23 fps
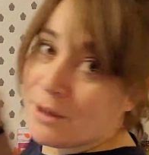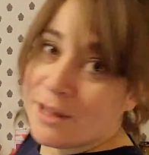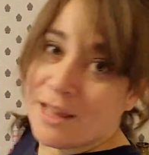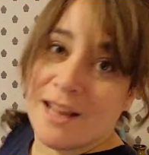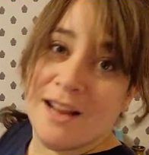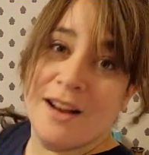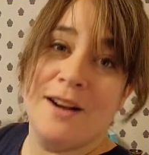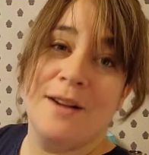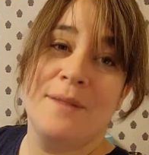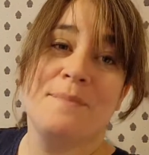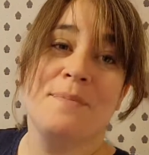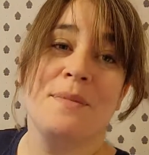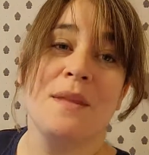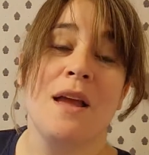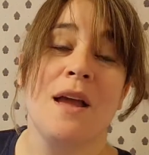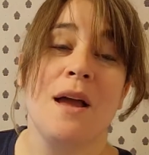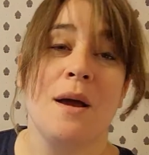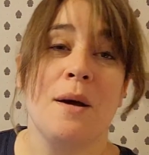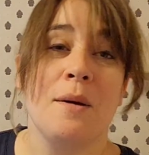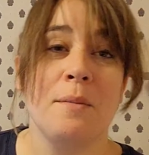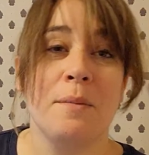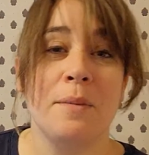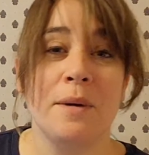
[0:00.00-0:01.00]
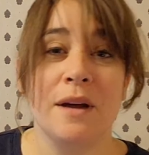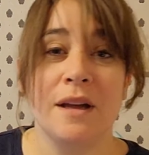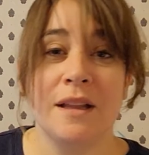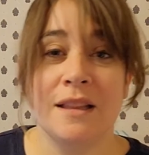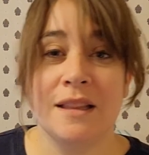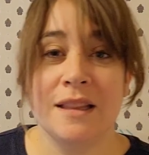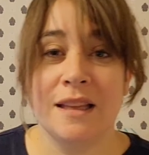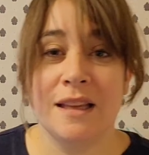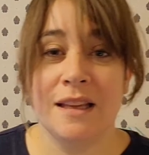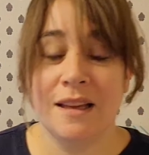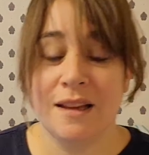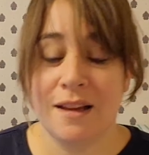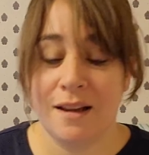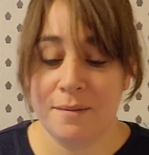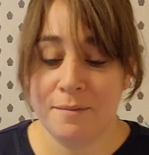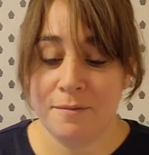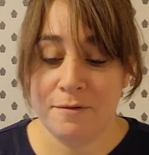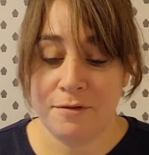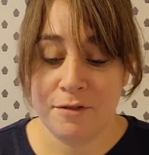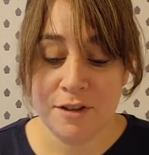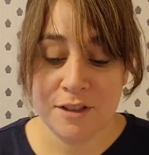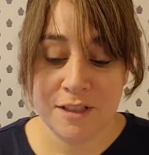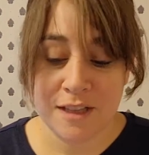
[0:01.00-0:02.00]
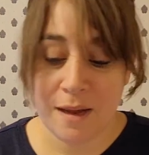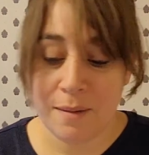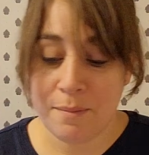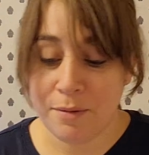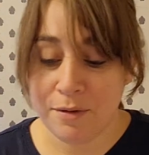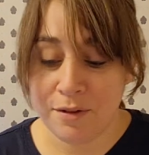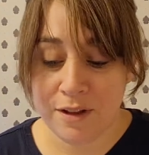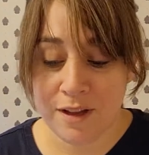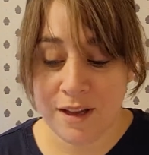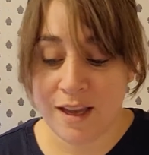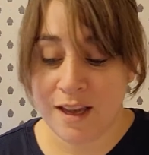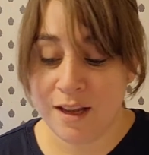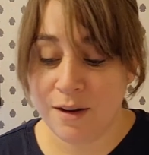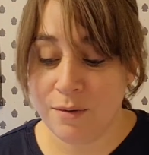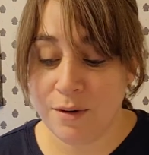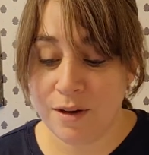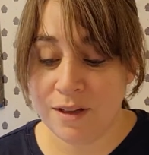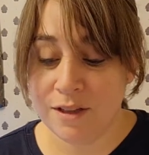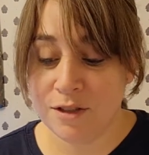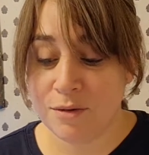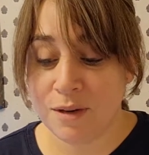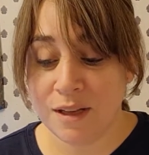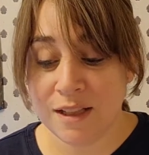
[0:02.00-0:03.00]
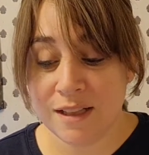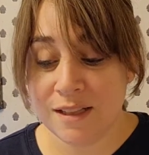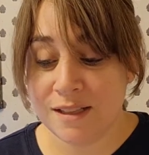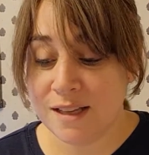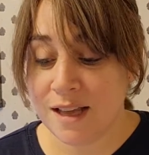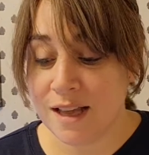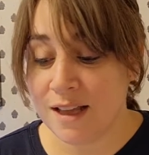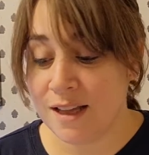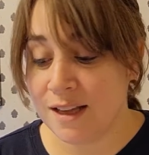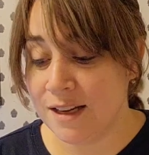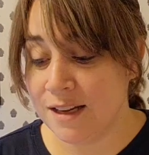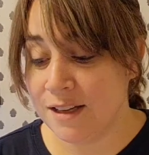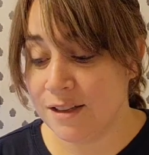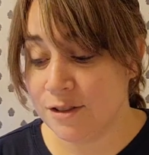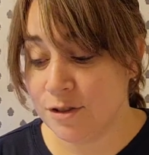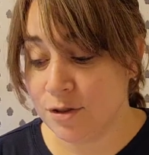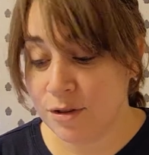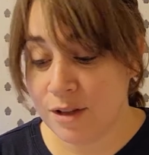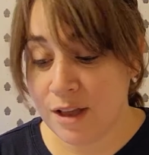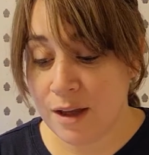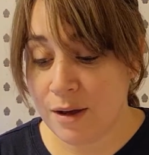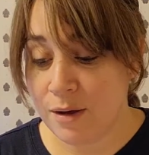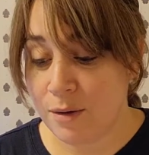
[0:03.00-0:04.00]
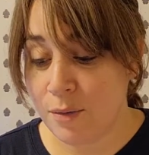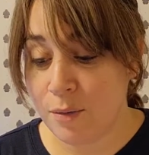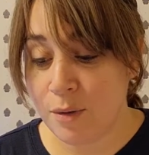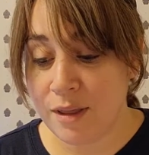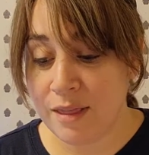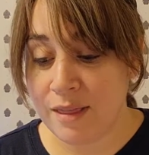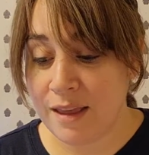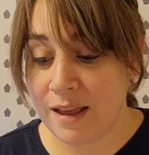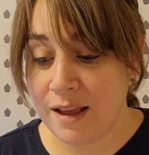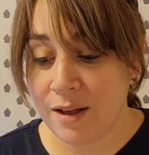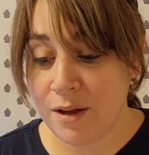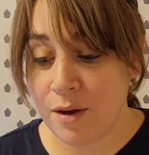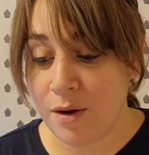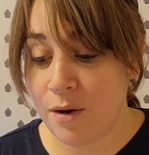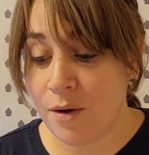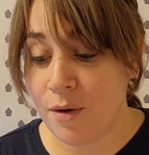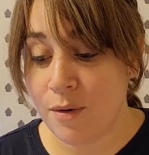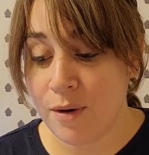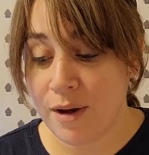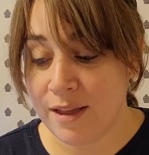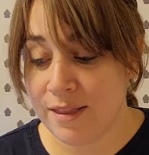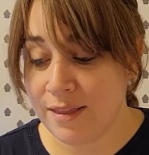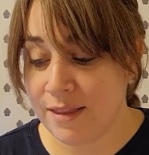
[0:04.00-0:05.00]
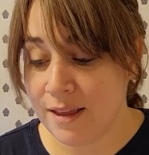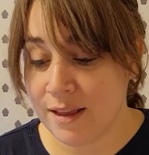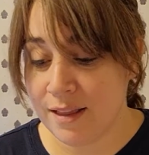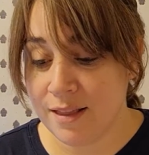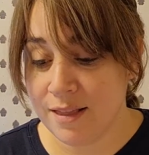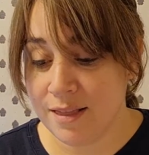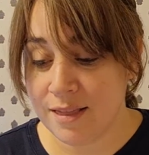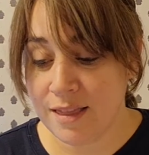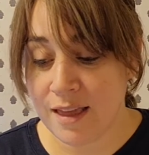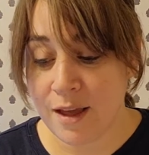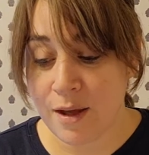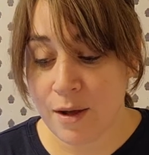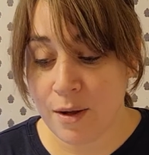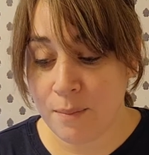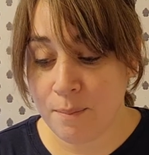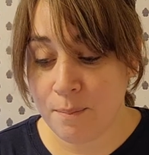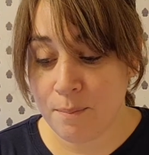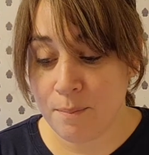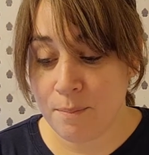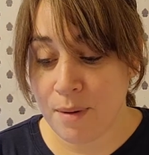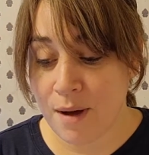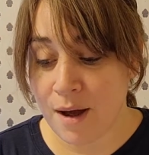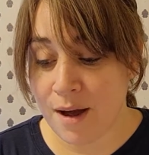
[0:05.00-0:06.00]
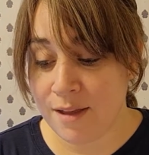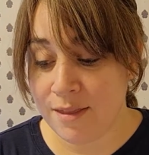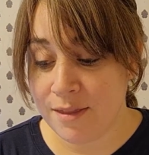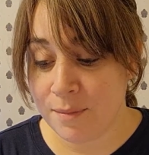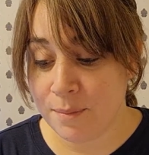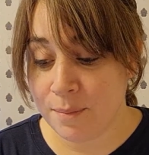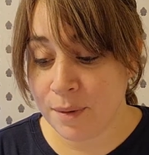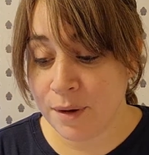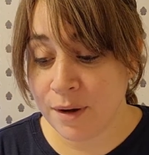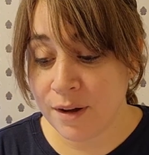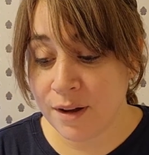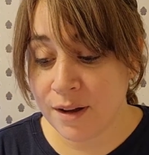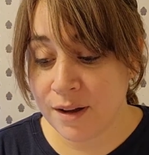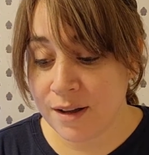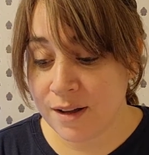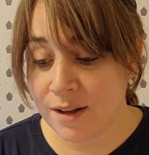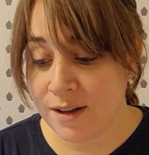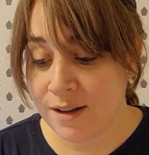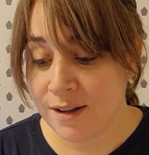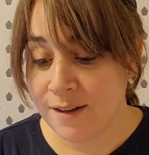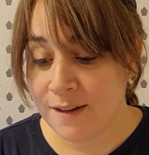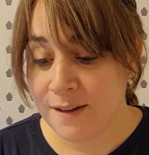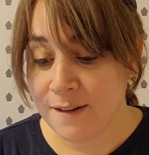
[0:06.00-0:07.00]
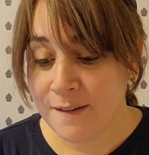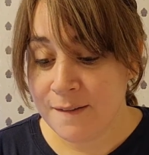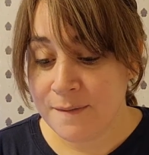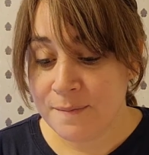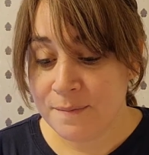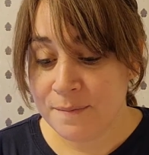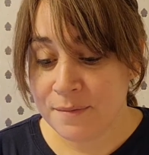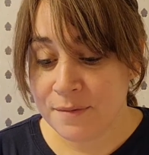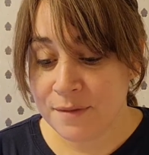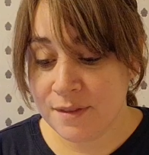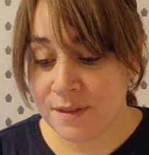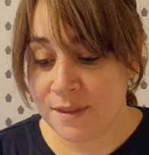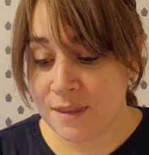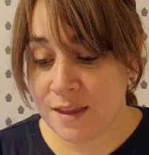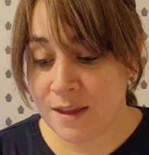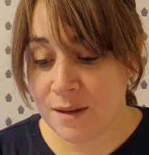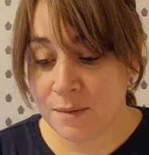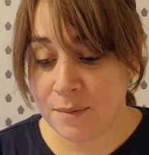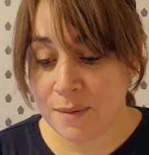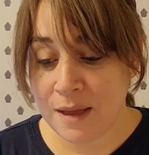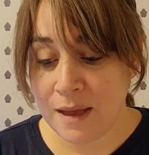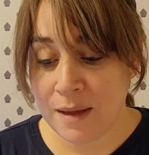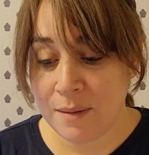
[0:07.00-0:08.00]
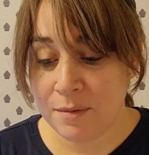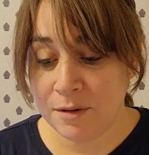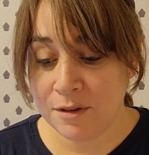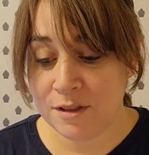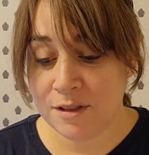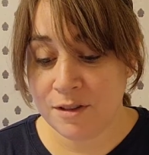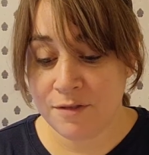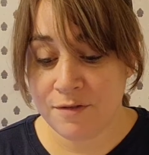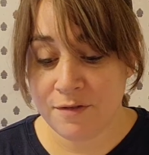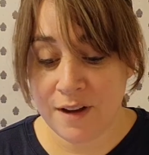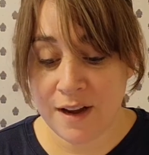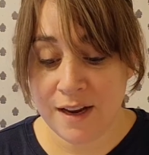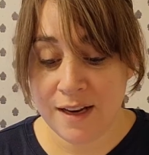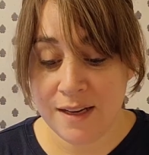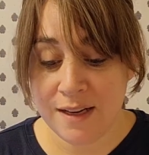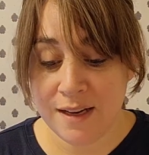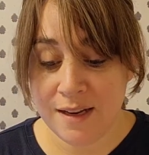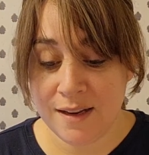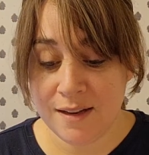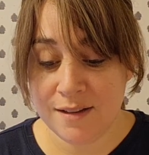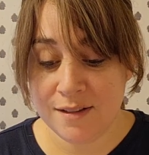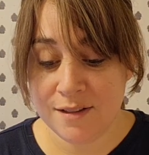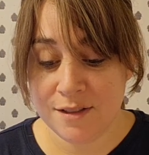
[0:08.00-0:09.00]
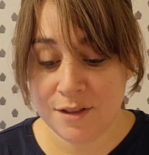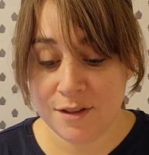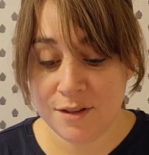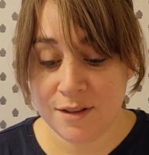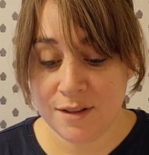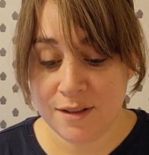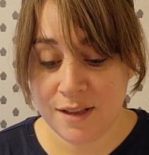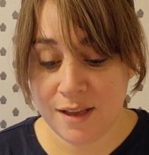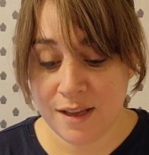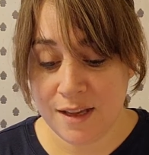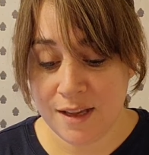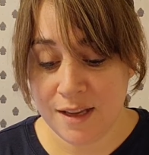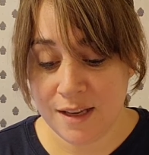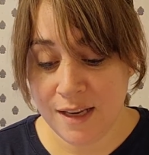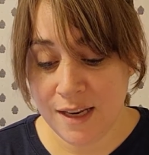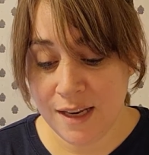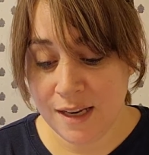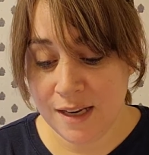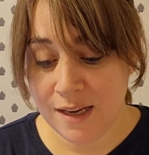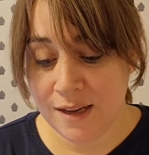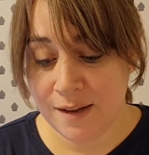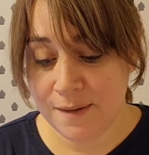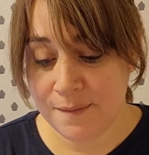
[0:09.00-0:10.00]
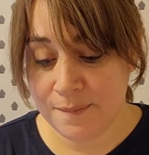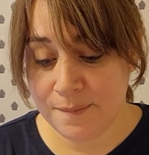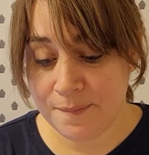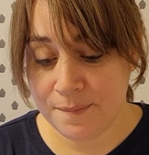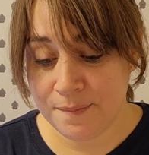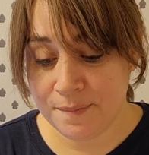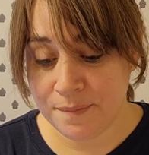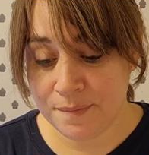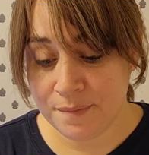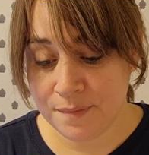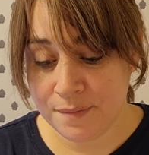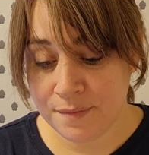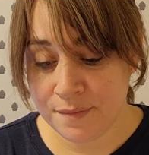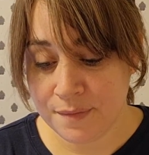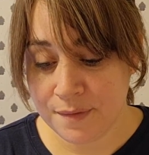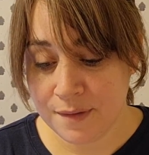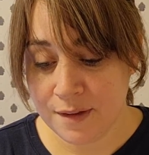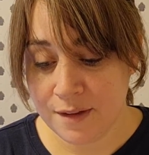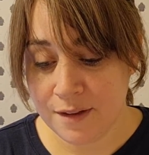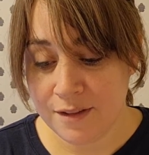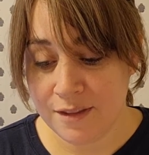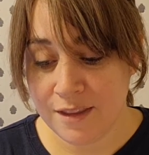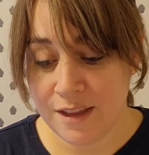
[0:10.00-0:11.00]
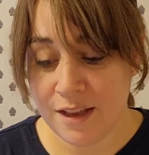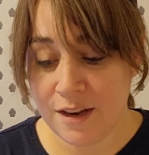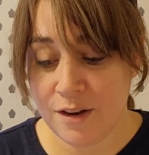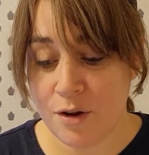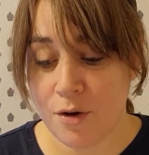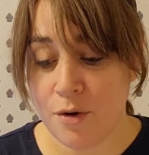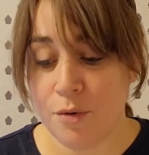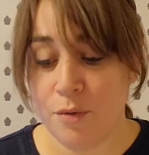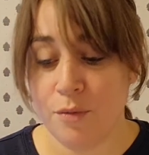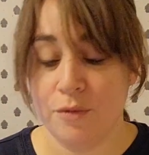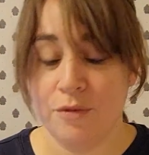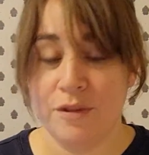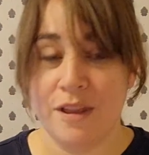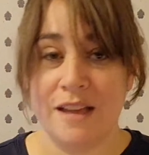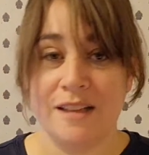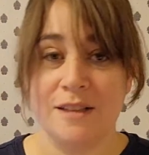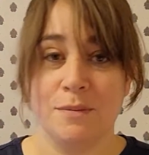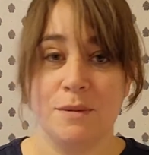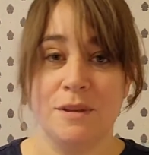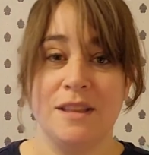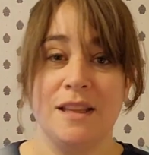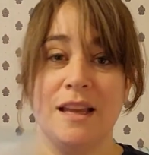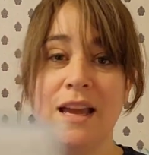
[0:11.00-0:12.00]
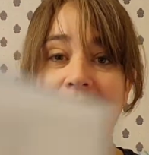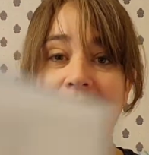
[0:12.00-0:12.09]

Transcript: book here, but the for example, a quinoa Israeli salad, and so that when they go and they buy the book, they'll be able to find it so that they can eat it. They know that's what